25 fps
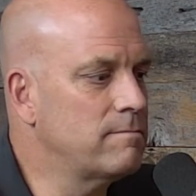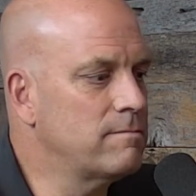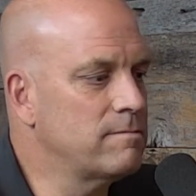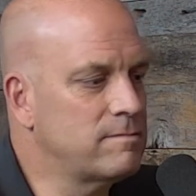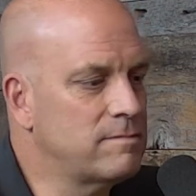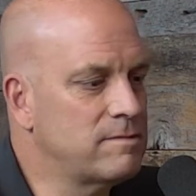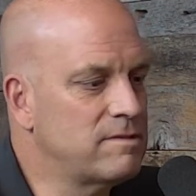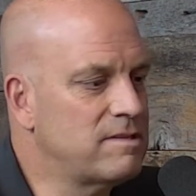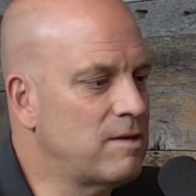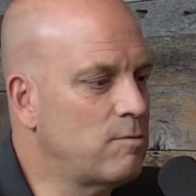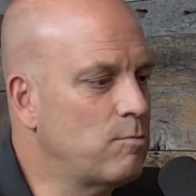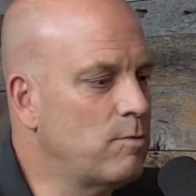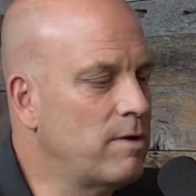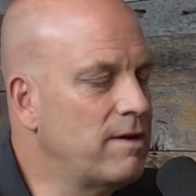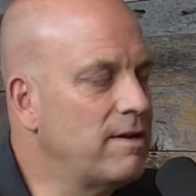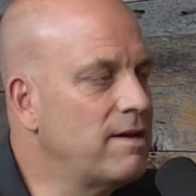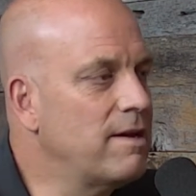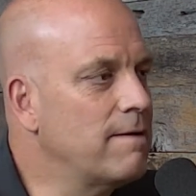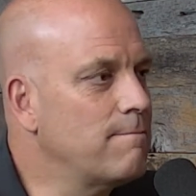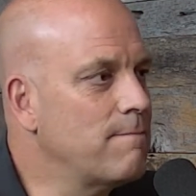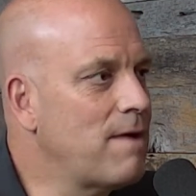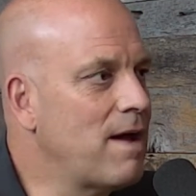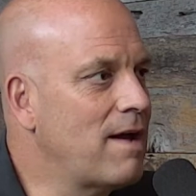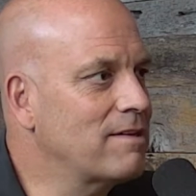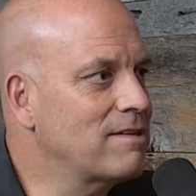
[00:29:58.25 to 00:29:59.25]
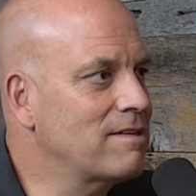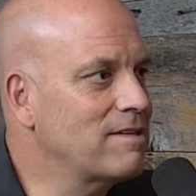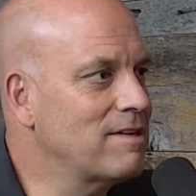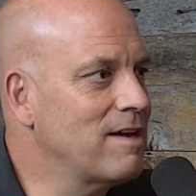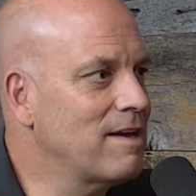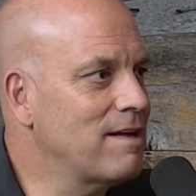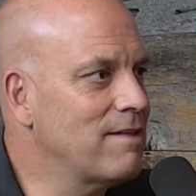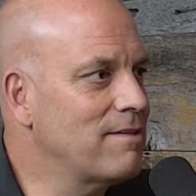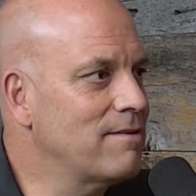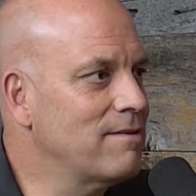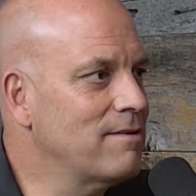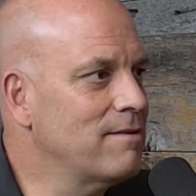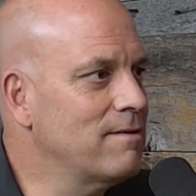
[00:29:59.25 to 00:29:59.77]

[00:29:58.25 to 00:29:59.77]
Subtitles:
said we'd get back together.